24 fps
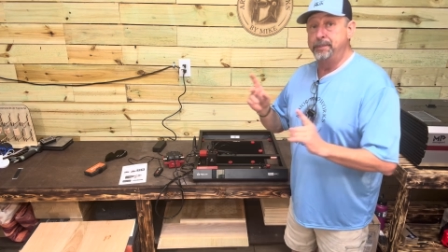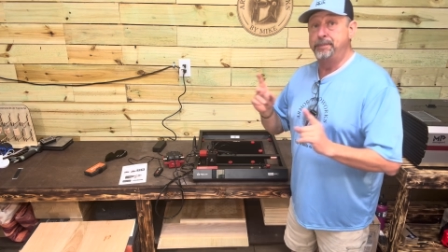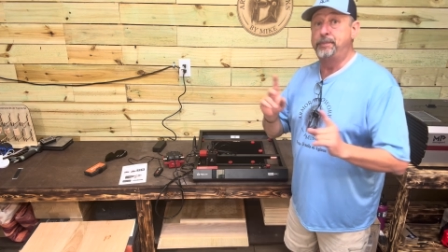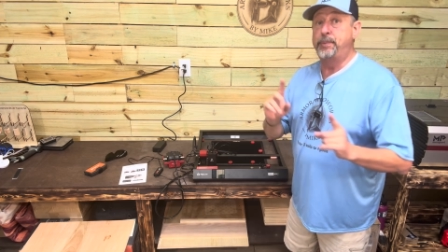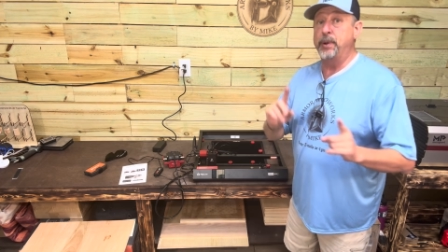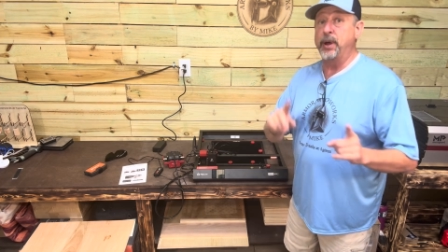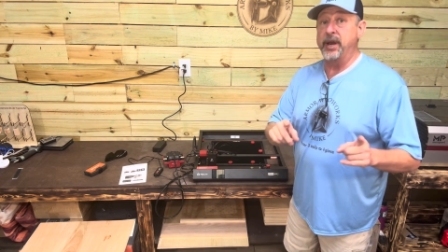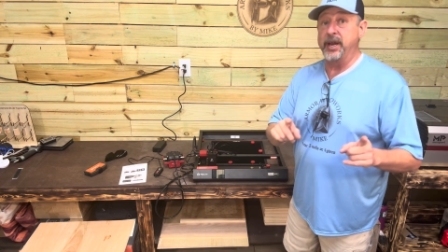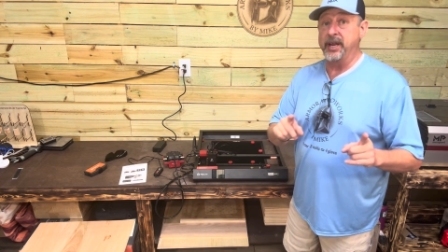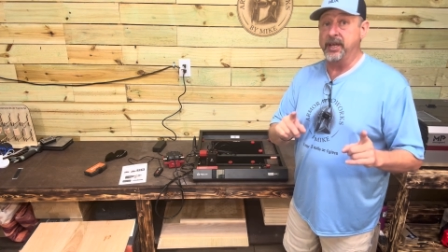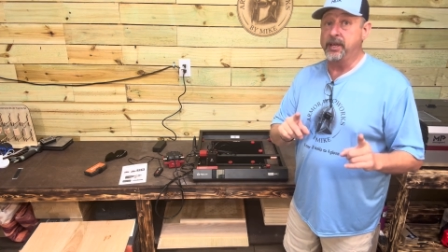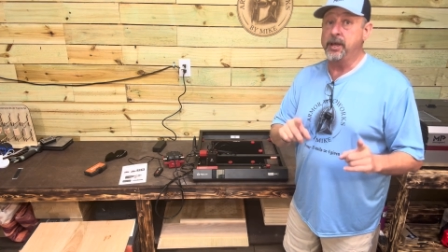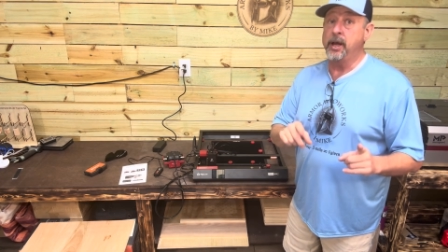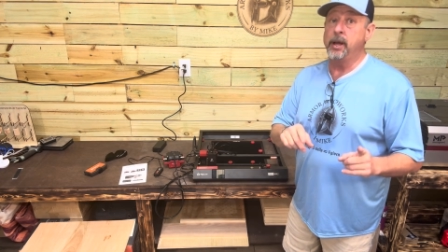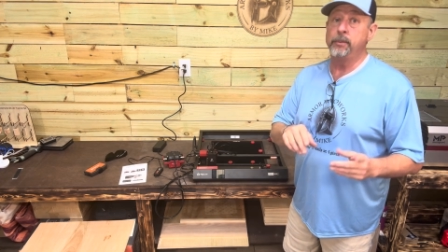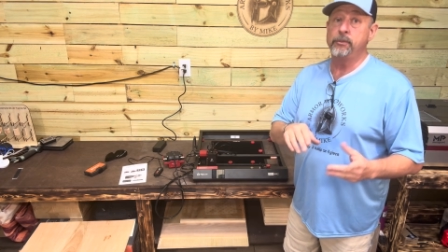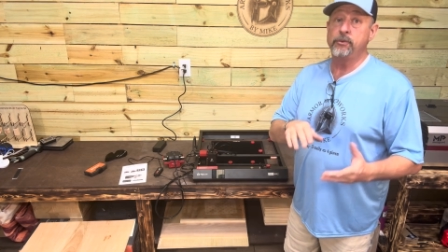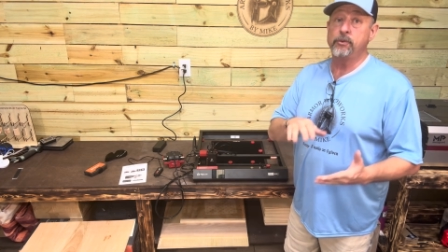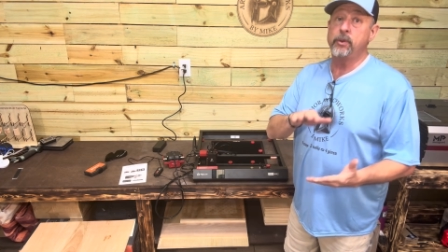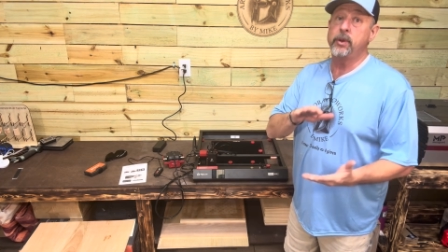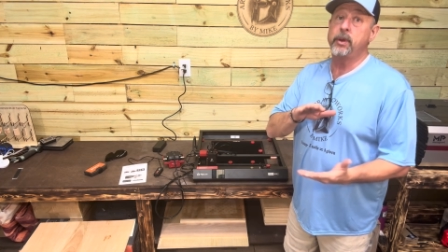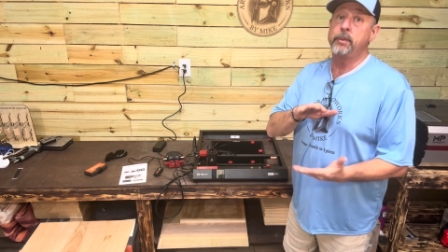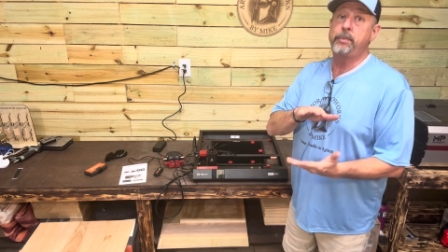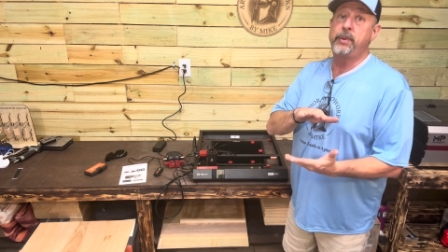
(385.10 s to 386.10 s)
but it
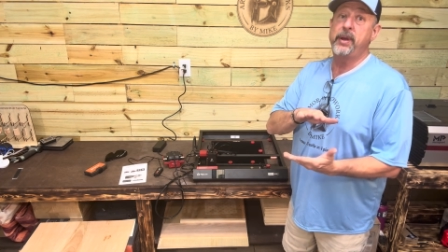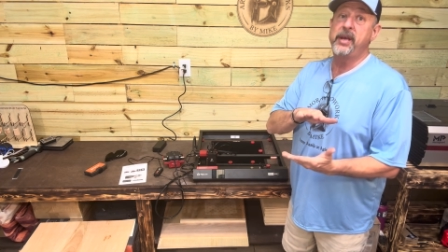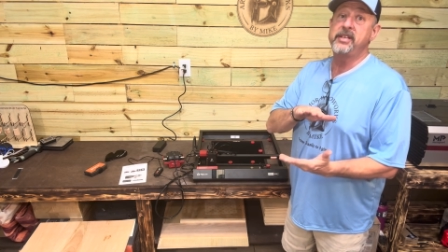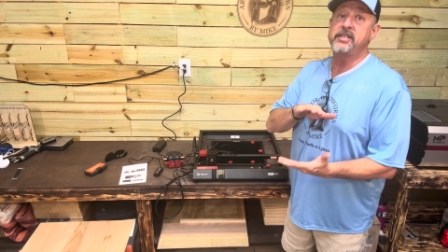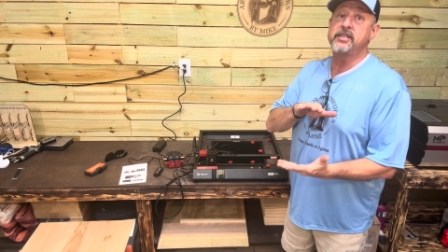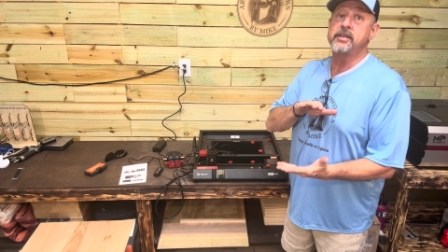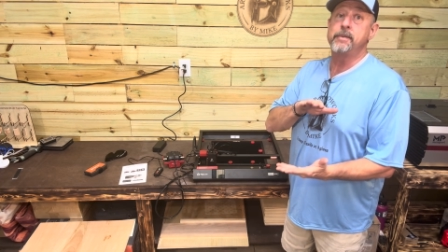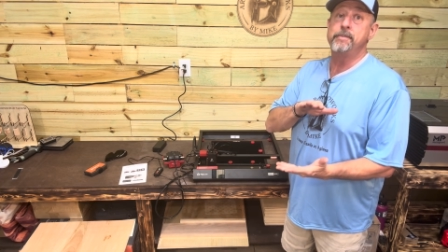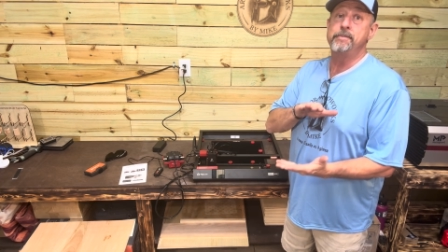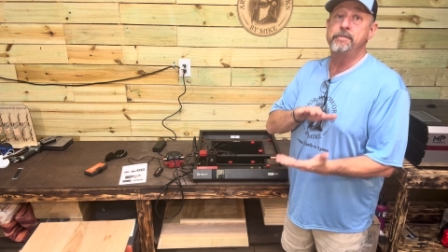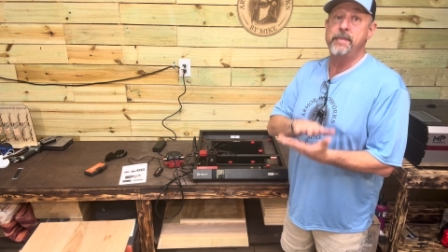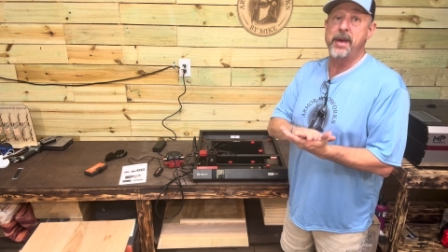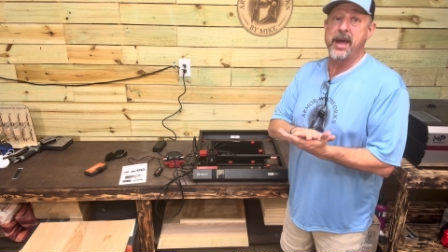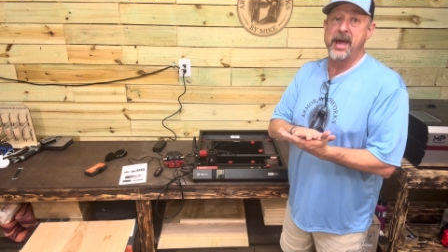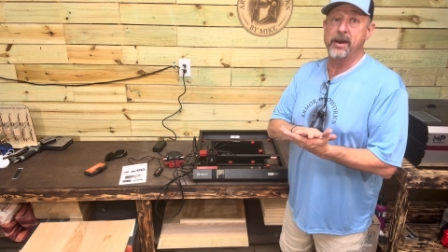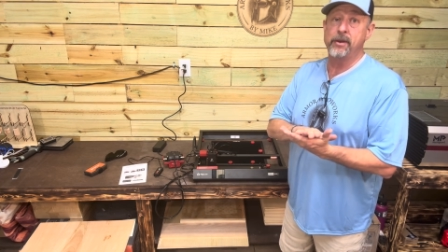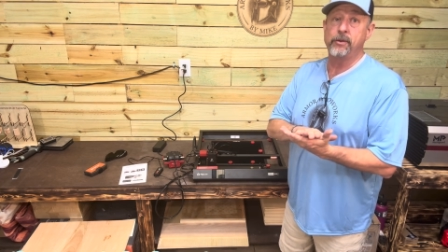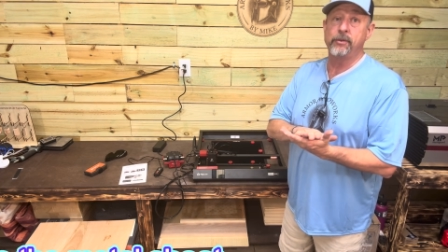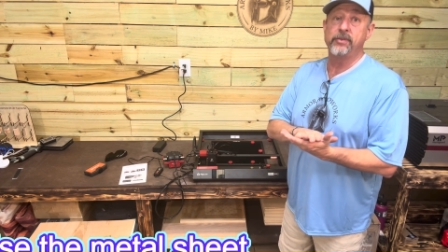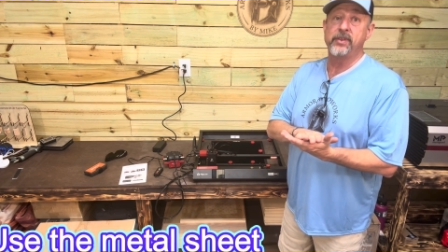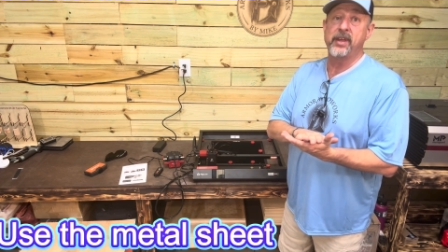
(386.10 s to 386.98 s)
comes with a piece of metal